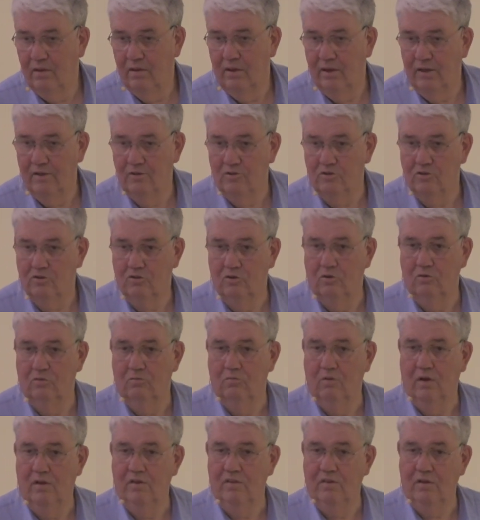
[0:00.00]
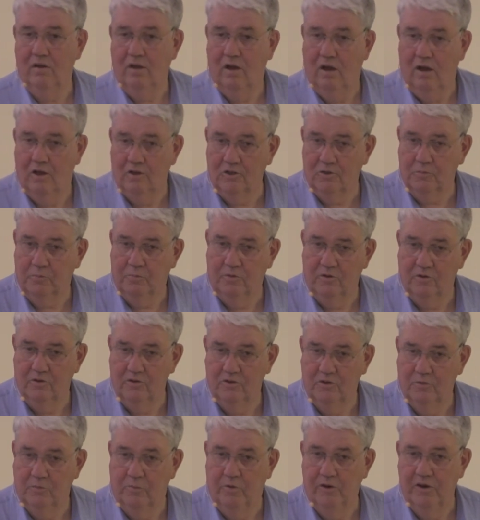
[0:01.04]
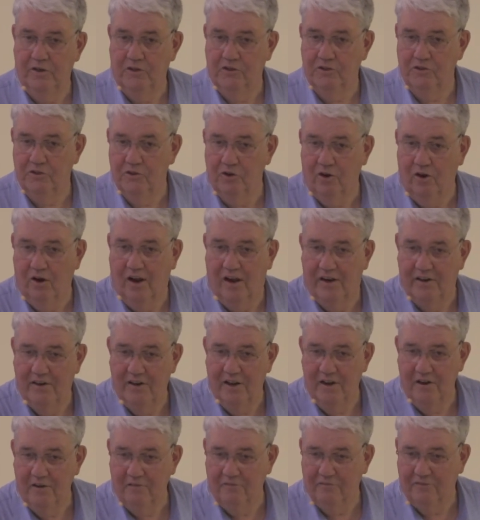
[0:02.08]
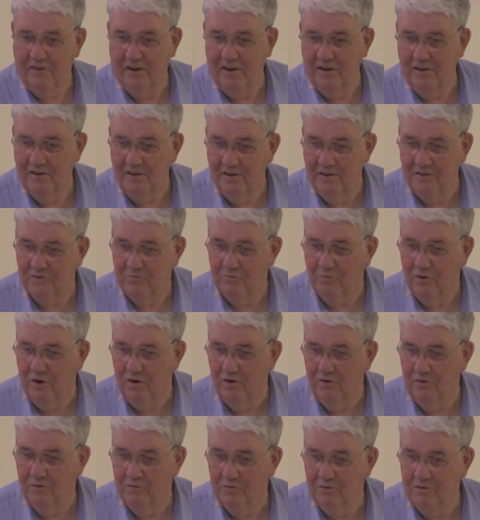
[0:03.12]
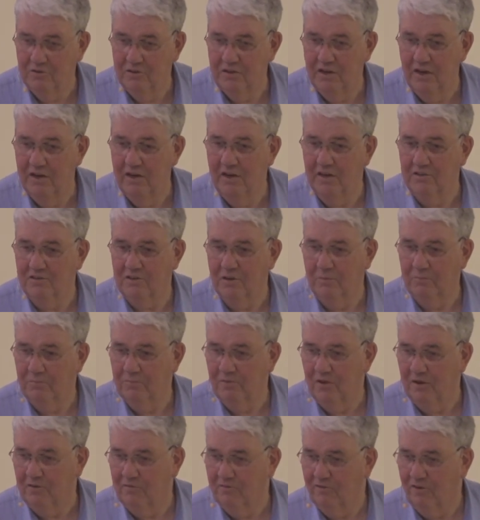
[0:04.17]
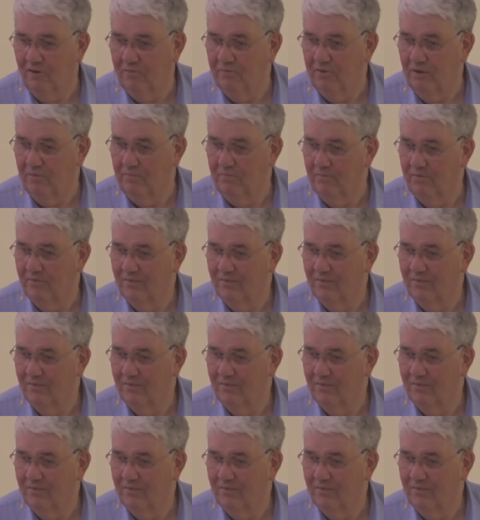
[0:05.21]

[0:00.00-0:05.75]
And so when the gospel is preached, you're identified as one who's getting something from him.